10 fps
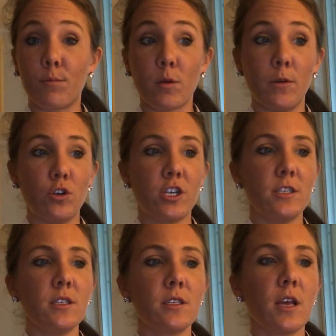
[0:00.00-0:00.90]

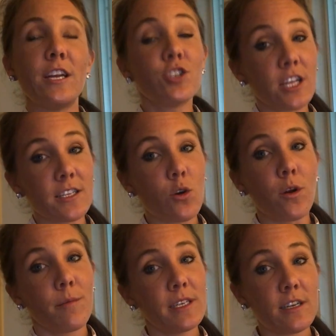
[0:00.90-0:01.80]
promotions? Each state's
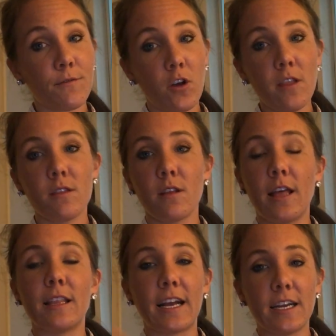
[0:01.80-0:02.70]
going to be different,
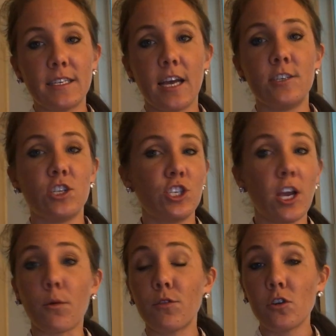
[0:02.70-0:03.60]
and like I said, just
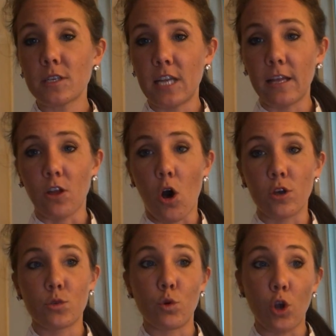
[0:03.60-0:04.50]
check with your state
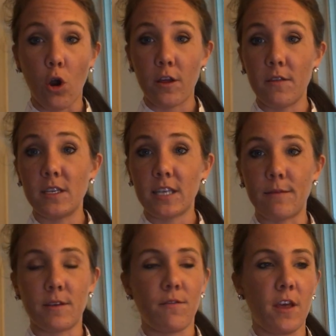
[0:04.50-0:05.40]
laws regarding these
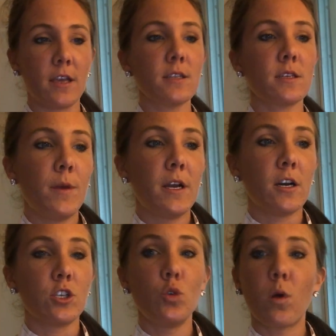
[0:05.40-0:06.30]
types of things,
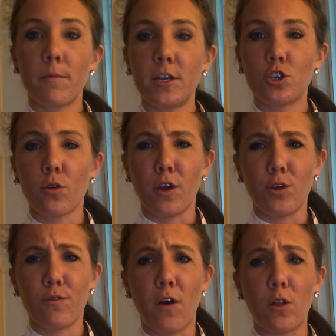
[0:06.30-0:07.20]
because you want to make sure that
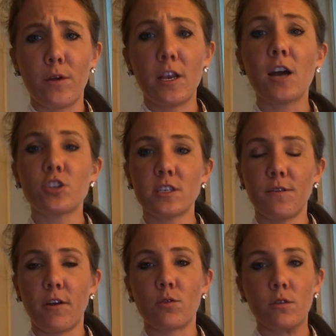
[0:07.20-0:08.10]
you're following not just the
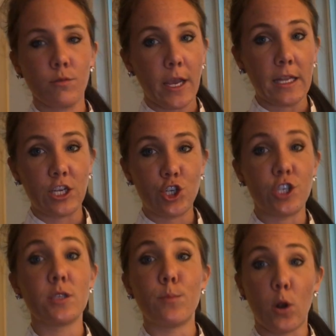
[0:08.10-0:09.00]
federal
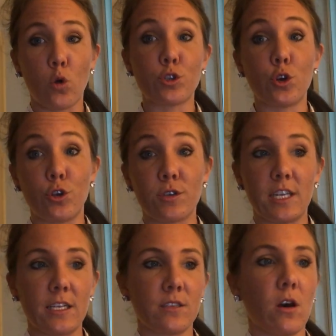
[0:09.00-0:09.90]
regulations, but also your
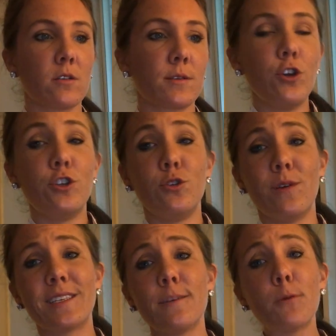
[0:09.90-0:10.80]
state's laws. You could do
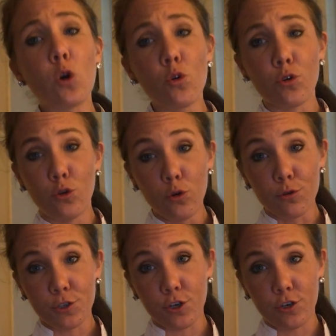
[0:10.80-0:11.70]
a simple
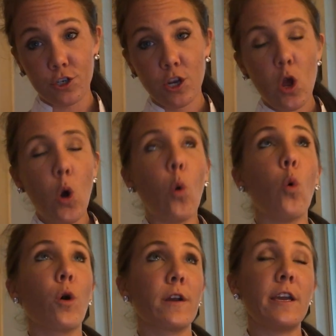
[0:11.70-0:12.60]
Google search,
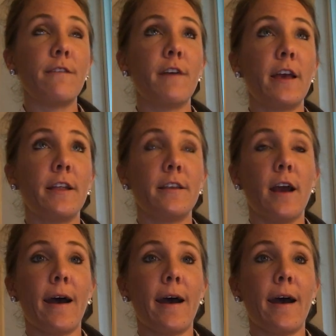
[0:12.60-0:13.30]
or even